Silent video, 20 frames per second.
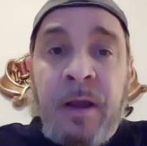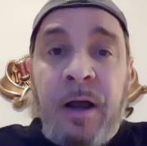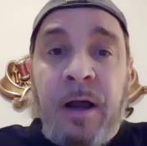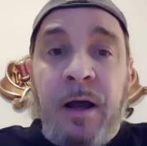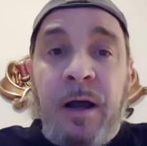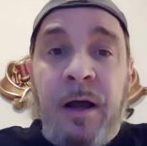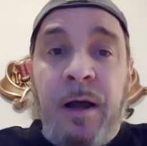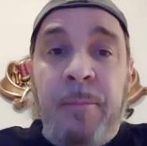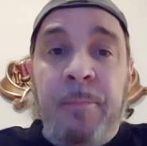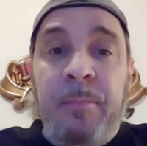
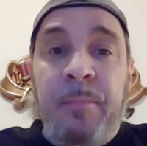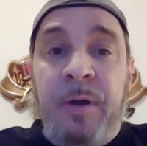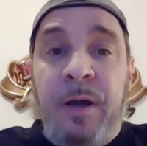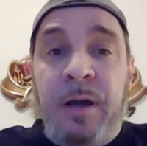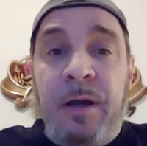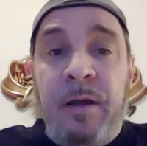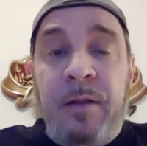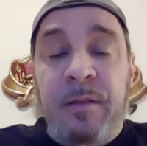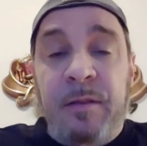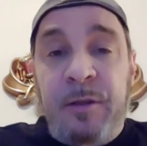
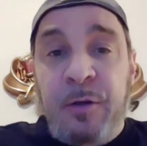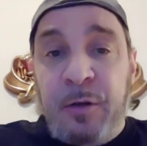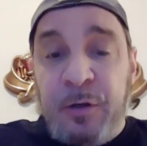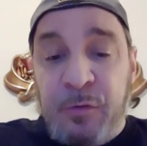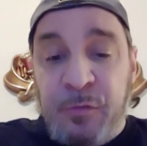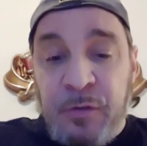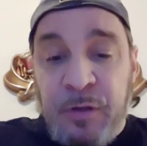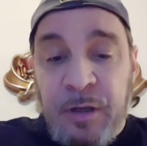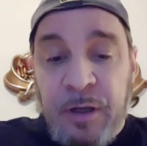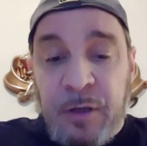you can
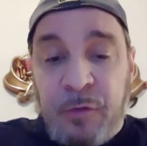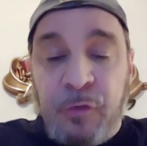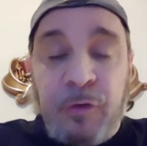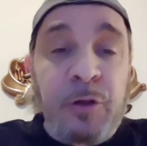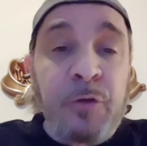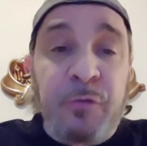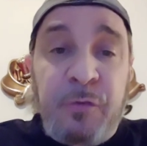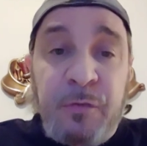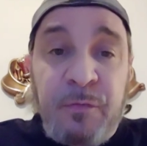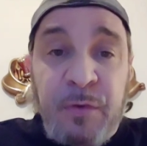see
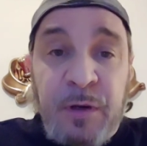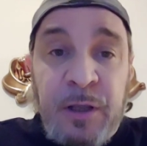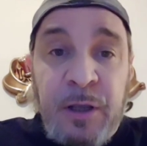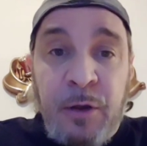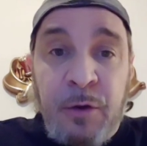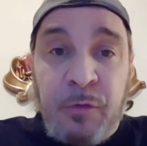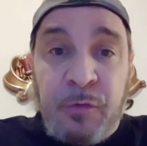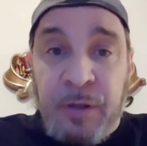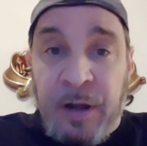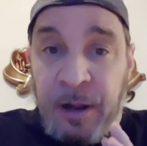exclusive
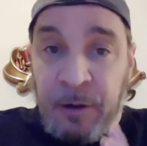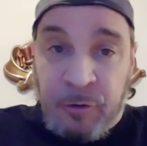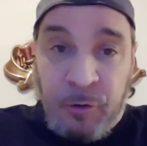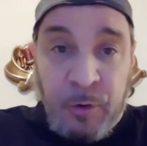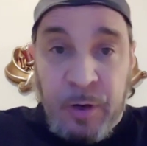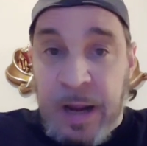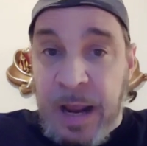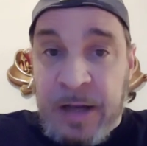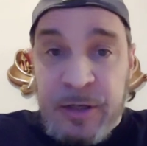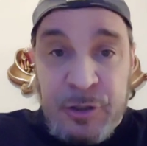videos that I'll
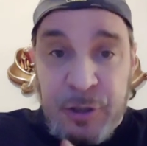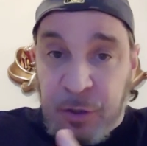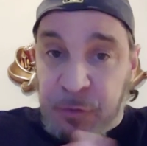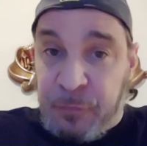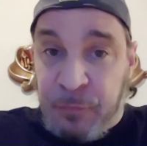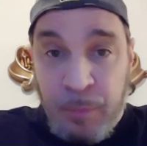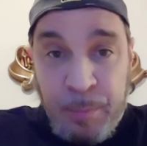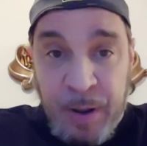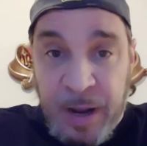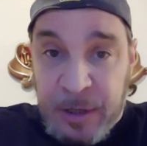create
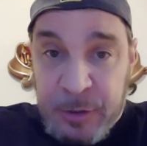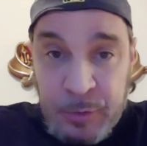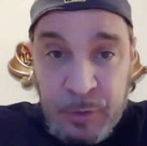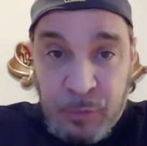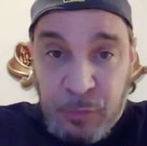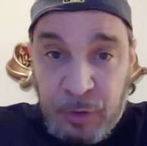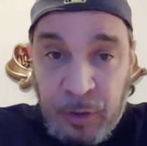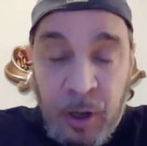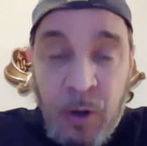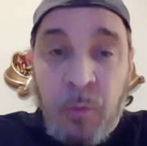just for
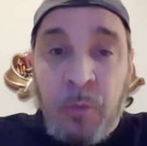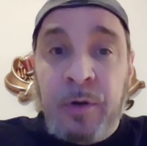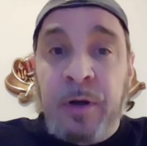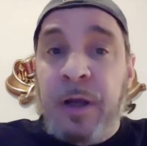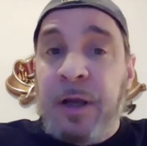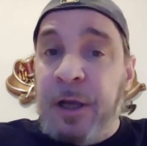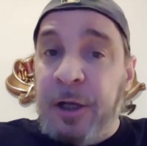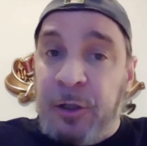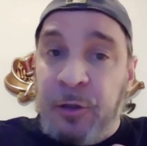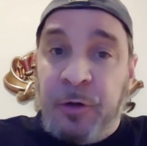patrons
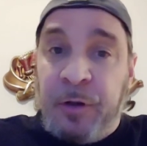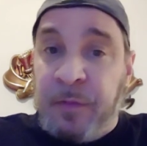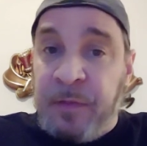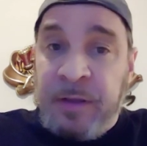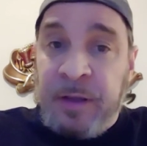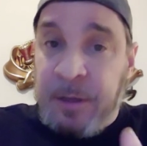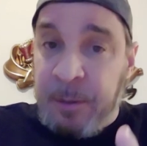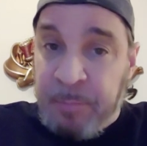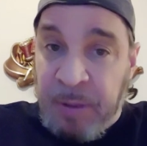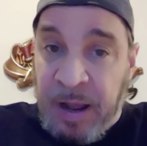alone, including
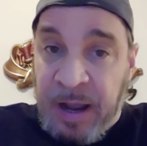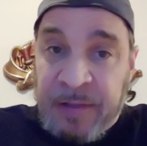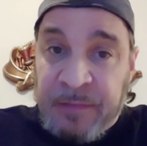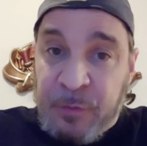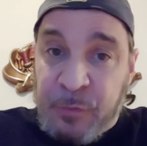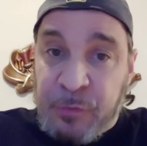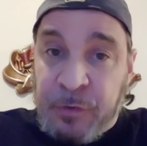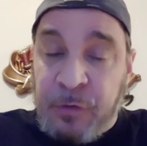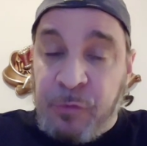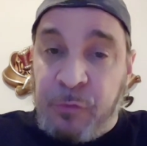the
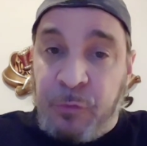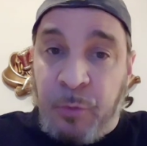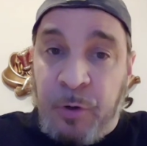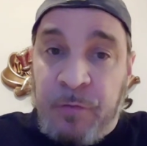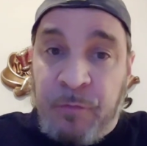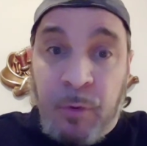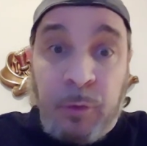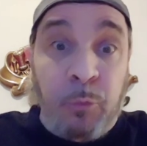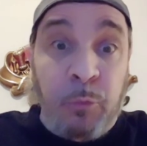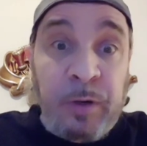behind-the-scenes story
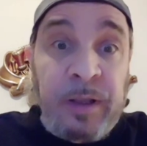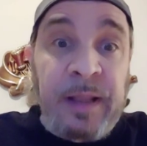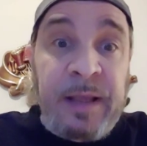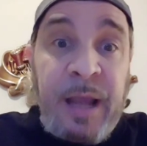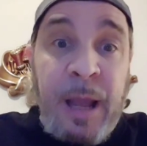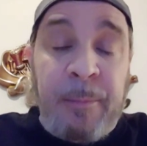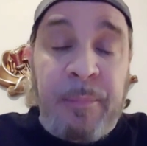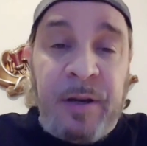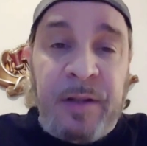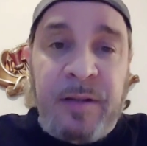of what really
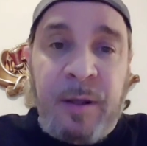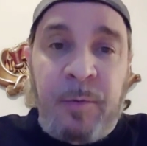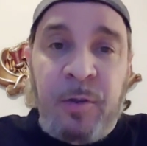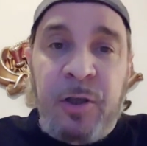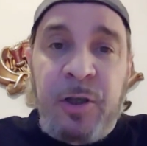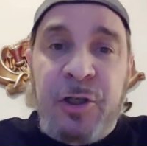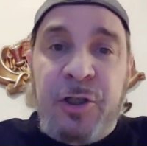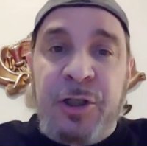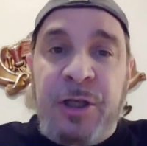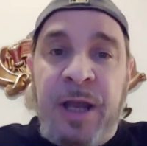happened at
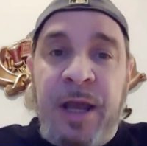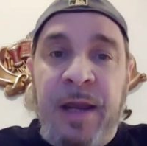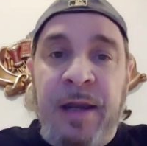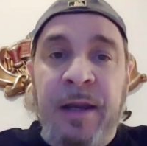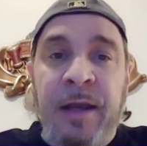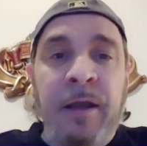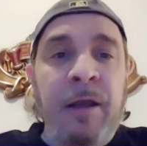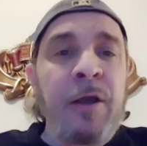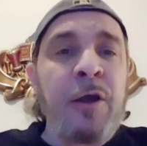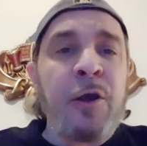
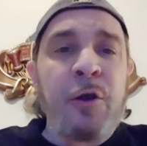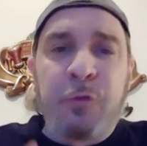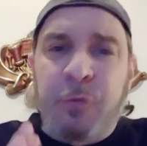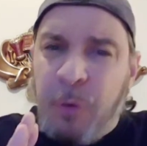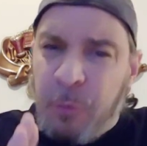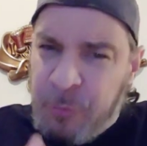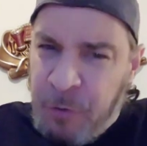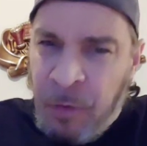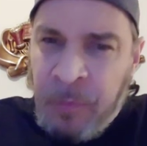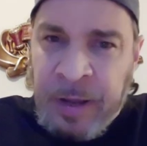WGN.
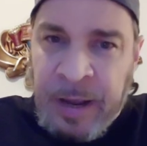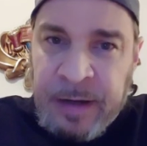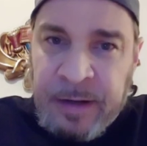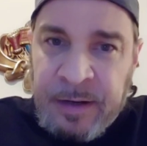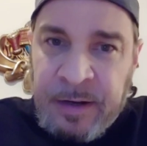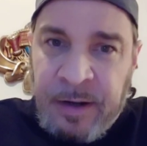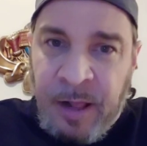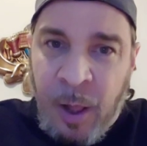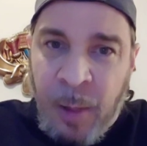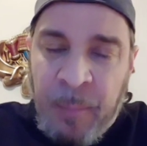So donate.
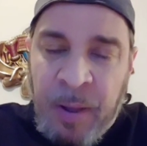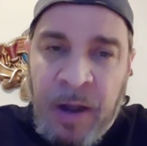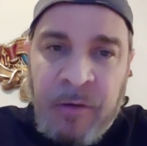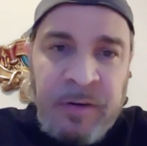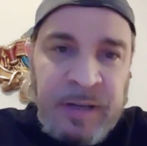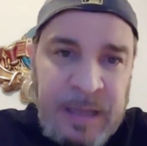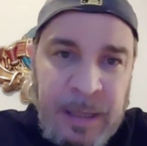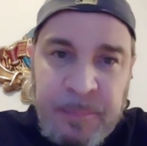It'll help out and